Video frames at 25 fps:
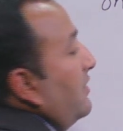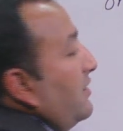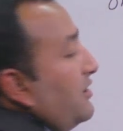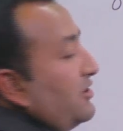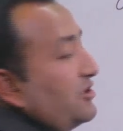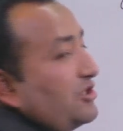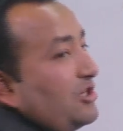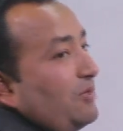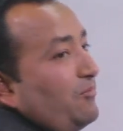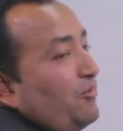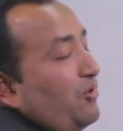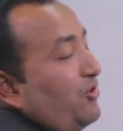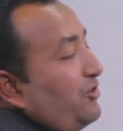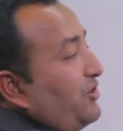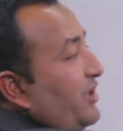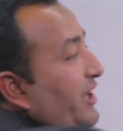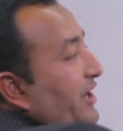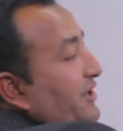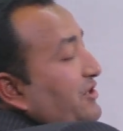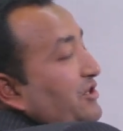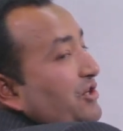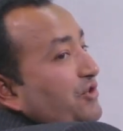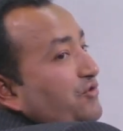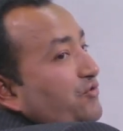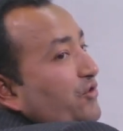suppose there
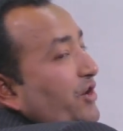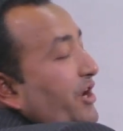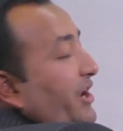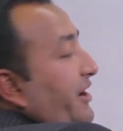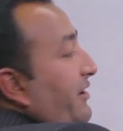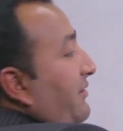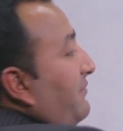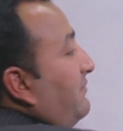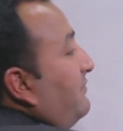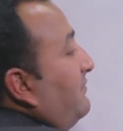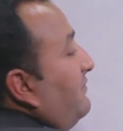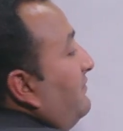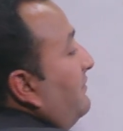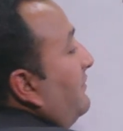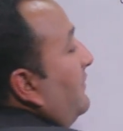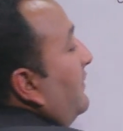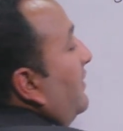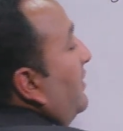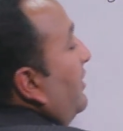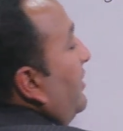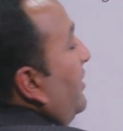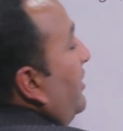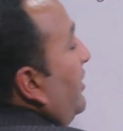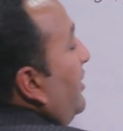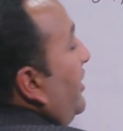is a tree.
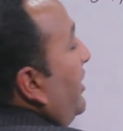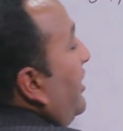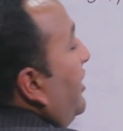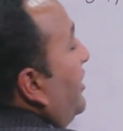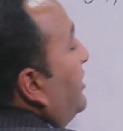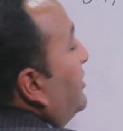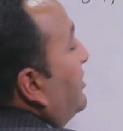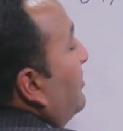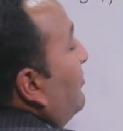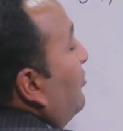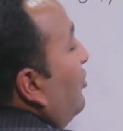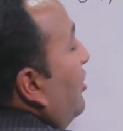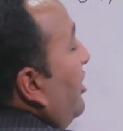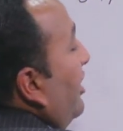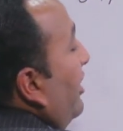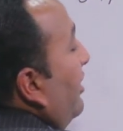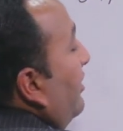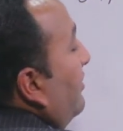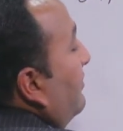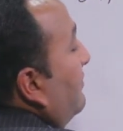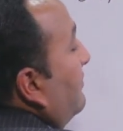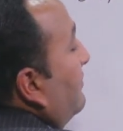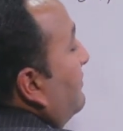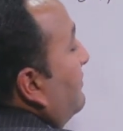Here is a boy.